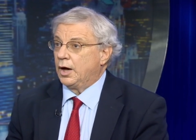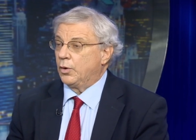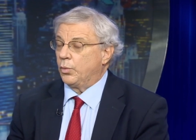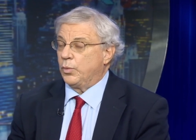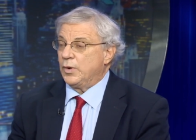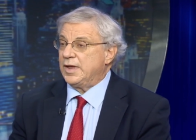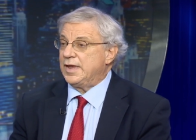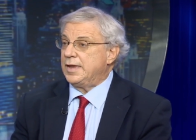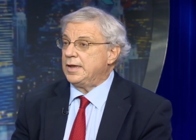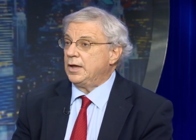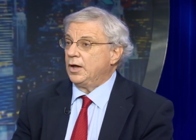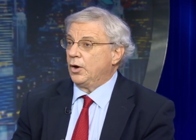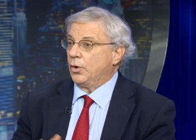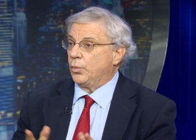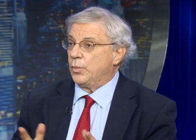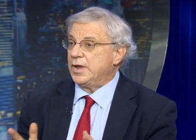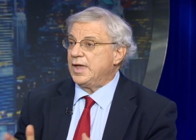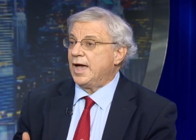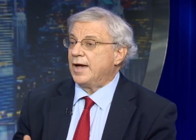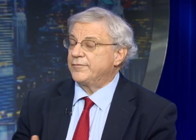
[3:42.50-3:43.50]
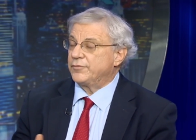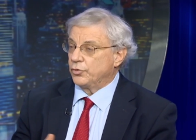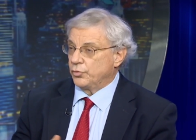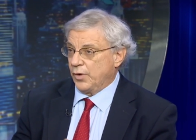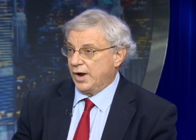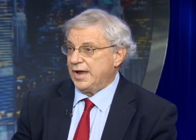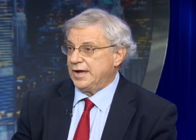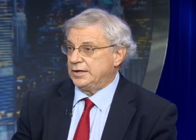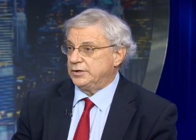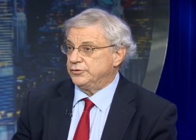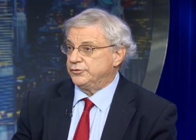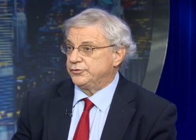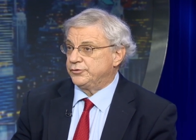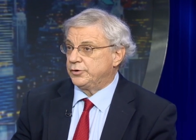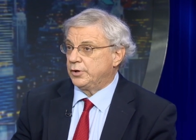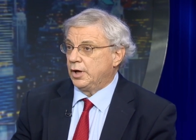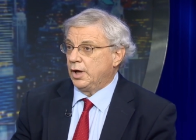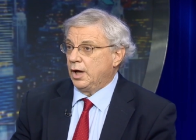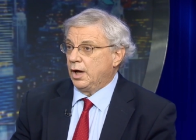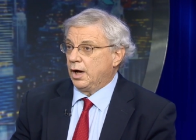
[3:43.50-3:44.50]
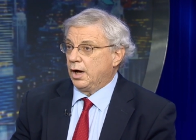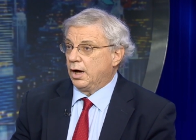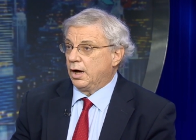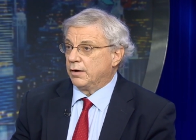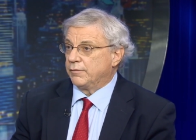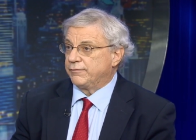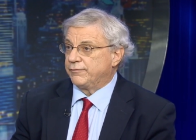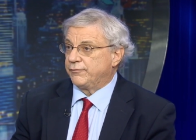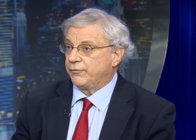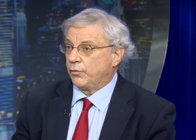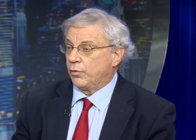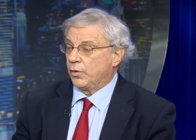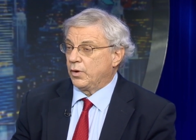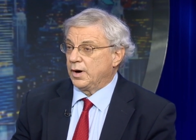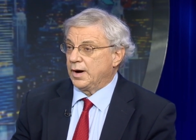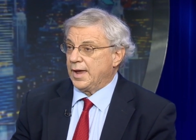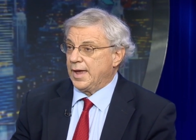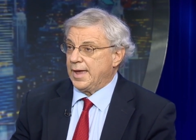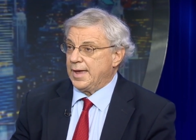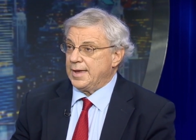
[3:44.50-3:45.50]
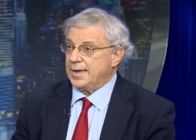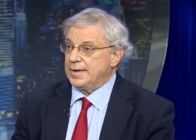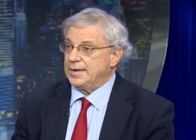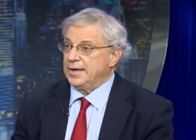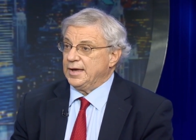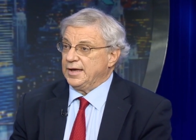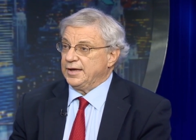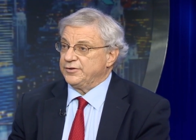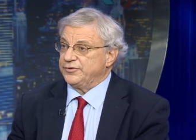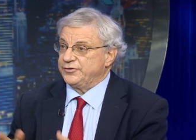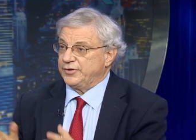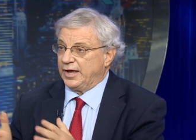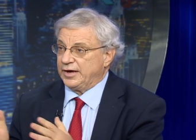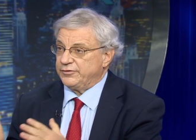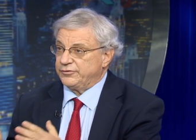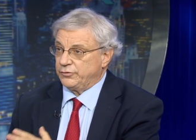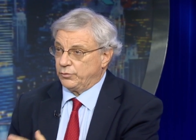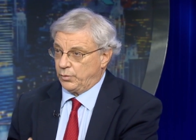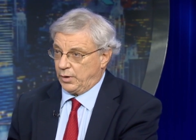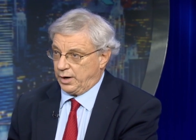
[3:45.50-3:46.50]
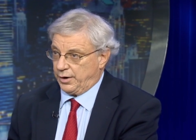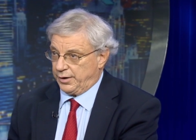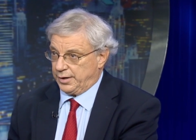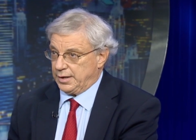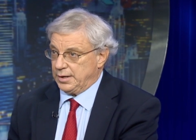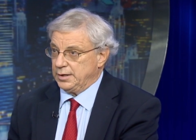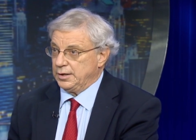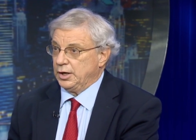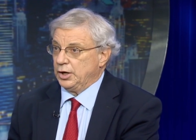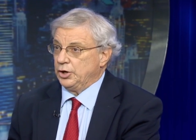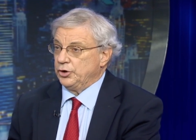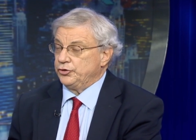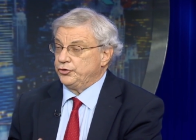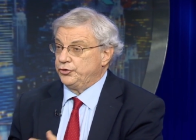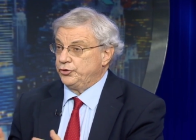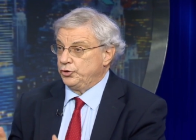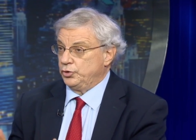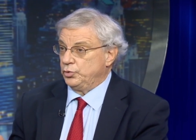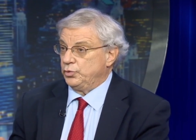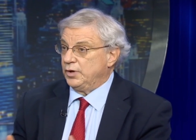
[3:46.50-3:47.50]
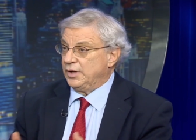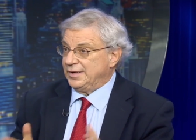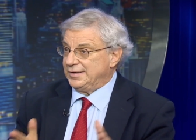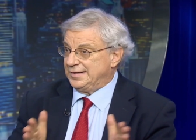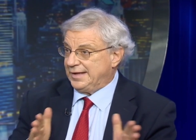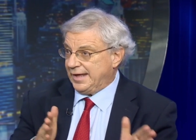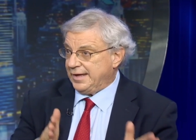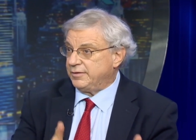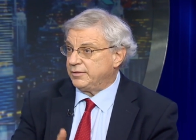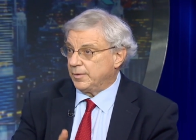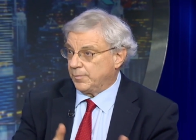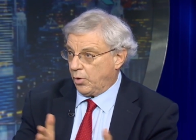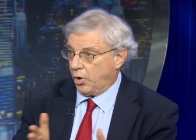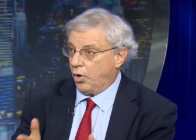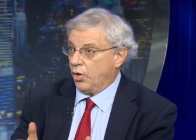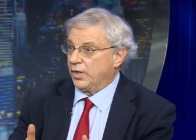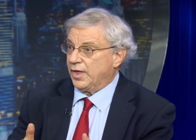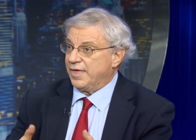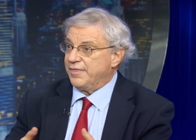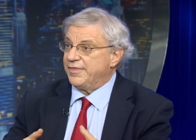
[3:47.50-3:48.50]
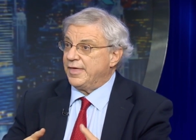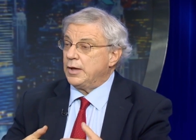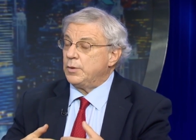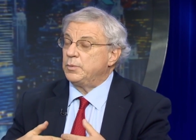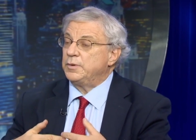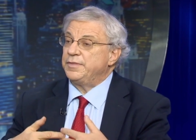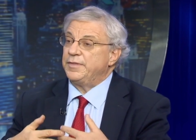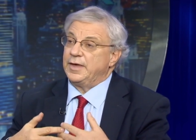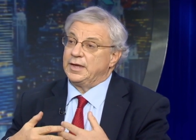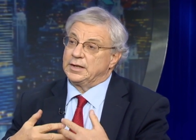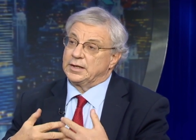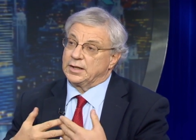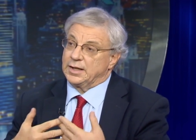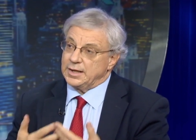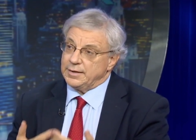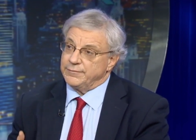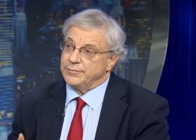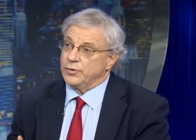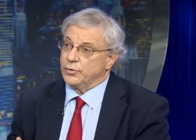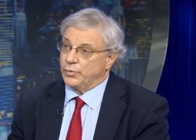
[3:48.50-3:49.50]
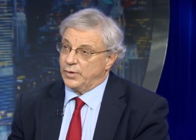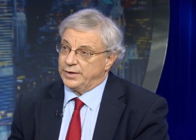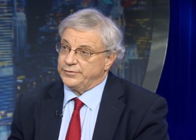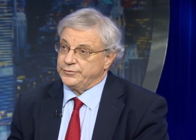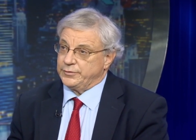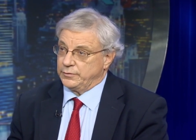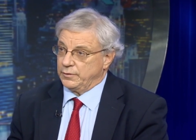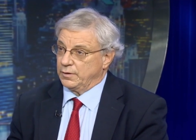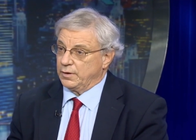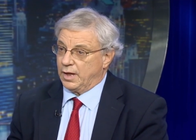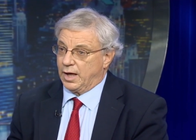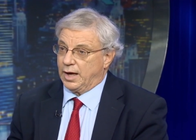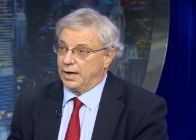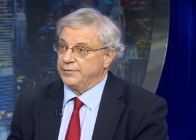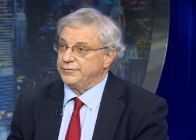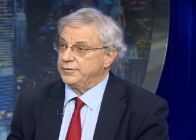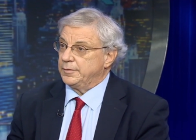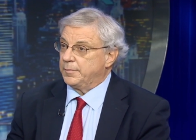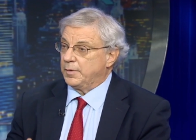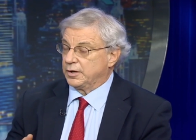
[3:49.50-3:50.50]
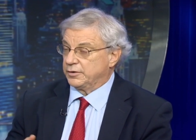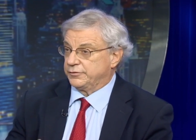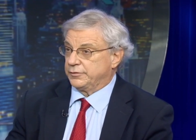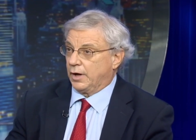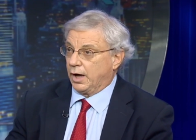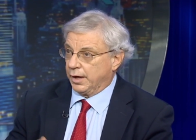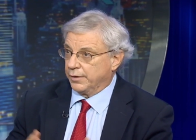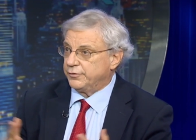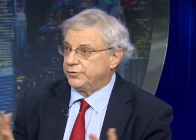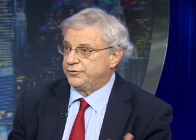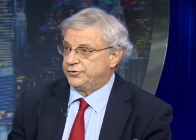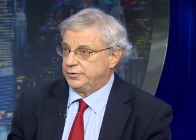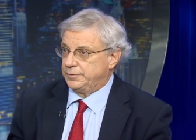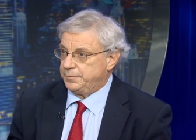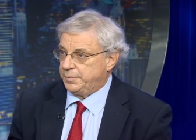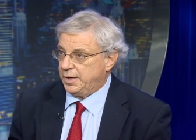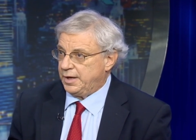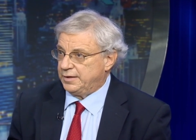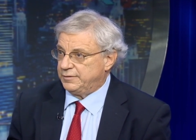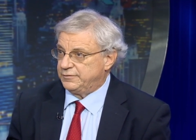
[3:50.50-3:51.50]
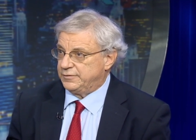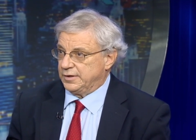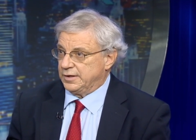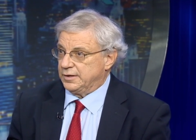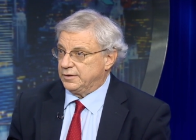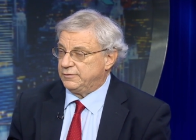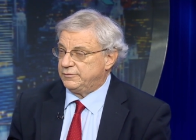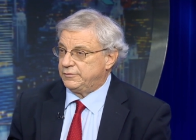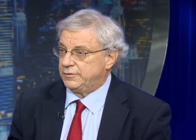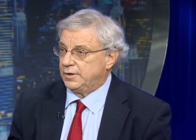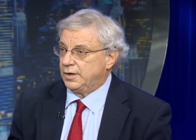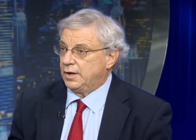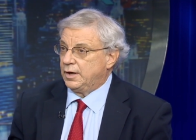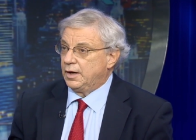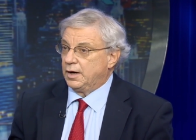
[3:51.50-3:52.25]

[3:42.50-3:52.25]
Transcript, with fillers: we have arranged for a sanctuary to take them all, and they would then live the rest of their lives amongst other chimpanzees.